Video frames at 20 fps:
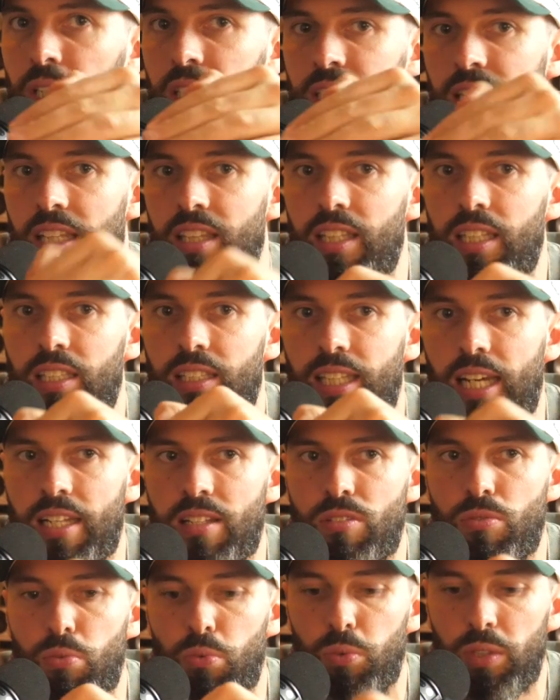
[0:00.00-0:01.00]
I think
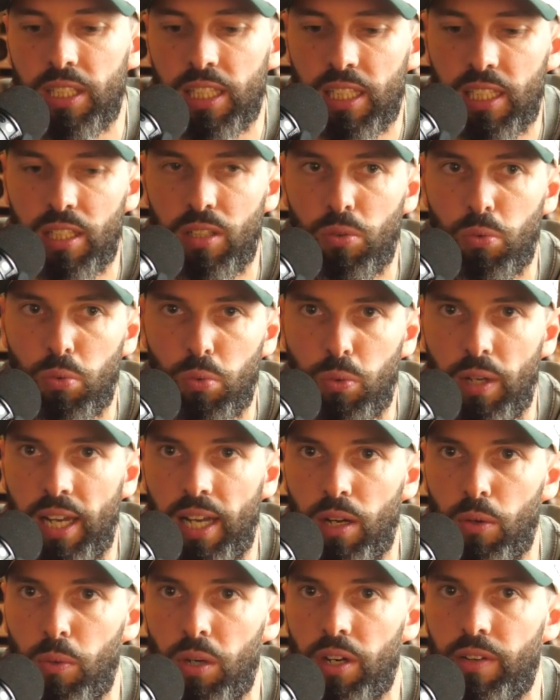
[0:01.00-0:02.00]
that's really
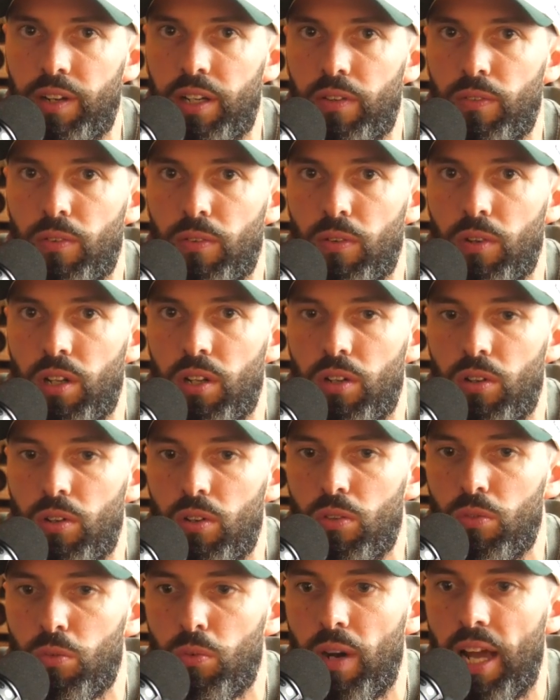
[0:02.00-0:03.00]
where we're in
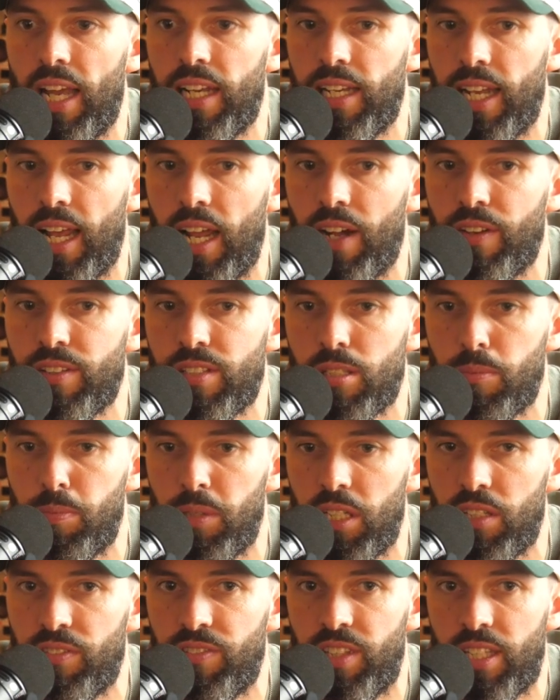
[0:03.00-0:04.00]
right now, is a bit
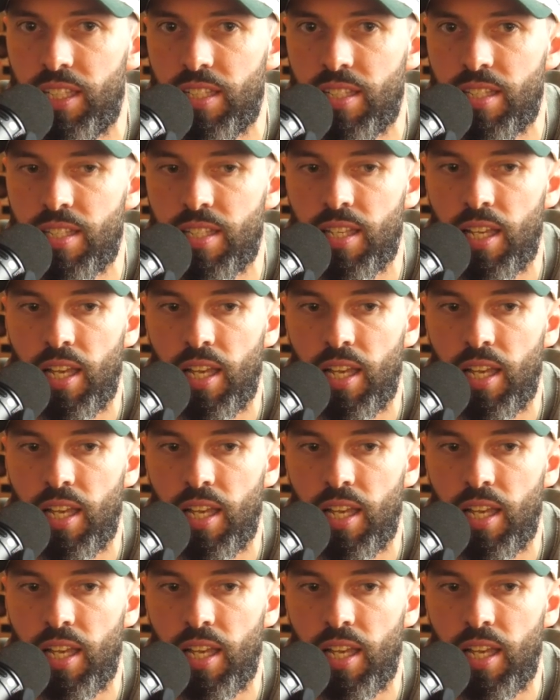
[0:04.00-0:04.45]
of this